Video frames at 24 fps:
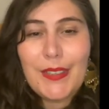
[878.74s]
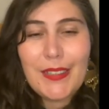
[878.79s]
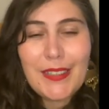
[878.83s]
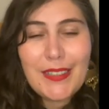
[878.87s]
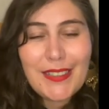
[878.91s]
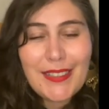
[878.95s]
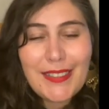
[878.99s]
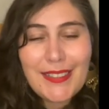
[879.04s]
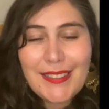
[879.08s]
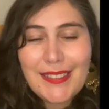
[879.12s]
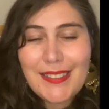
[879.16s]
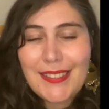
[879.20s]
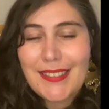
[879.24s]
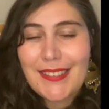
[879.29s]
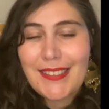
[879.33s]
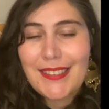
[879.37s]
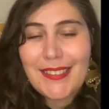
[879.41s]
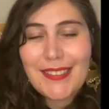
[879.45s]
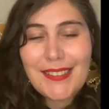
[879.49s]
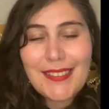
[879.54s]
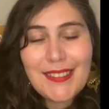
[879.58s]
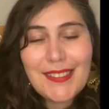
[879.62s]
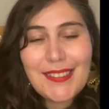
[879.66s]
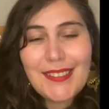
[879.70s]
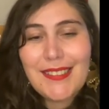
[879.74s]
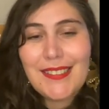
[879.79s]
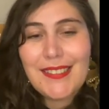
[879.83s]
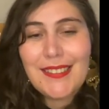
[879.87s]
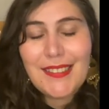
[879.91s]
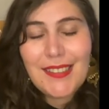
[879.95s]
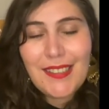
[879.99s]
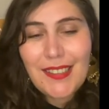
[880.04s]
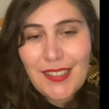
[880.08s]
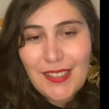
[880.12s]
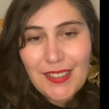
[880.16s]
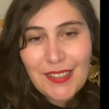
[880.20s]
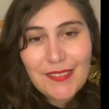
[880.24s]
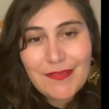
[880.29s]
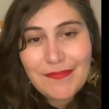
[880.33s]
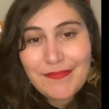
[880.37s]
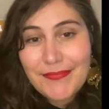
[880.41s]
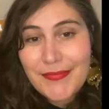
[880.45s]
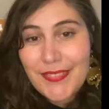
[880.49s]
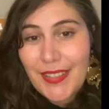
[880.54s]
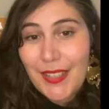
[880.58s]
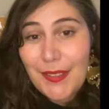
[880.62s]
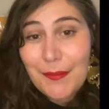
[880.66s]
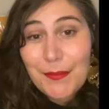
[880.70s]
it's just,
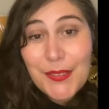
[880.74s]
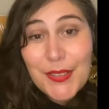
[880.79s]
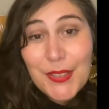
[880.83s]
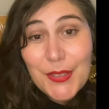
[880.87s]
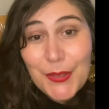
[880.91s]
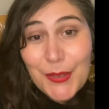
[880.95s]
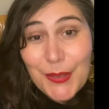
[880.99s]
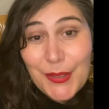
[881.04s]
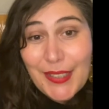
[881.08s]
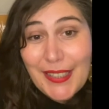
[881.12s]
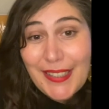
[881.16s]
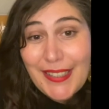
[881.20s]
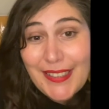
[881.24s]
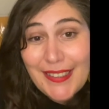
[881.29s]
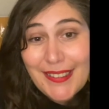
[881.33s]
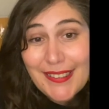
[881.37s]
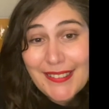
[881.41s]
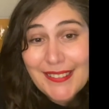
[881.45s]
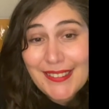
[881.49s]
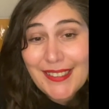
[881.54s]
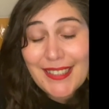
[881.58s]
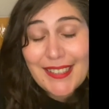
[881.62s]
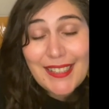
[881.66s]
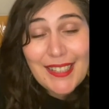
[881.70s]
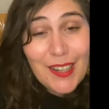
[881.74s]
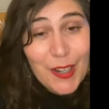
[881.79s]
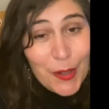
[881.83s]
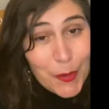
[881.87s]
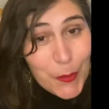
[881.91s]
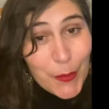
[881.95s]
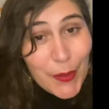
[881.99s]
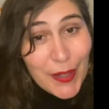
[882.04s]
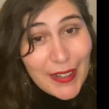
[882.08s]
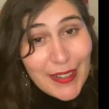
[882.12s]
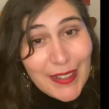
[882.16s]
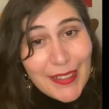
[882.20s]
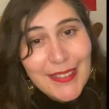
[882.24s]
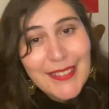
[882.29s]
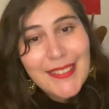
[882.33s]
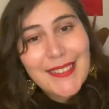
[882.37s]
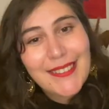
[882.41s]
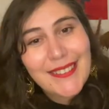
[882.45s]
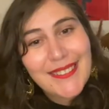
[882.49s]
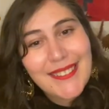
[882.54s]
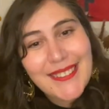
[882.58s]
I'm so eager. I can't wait.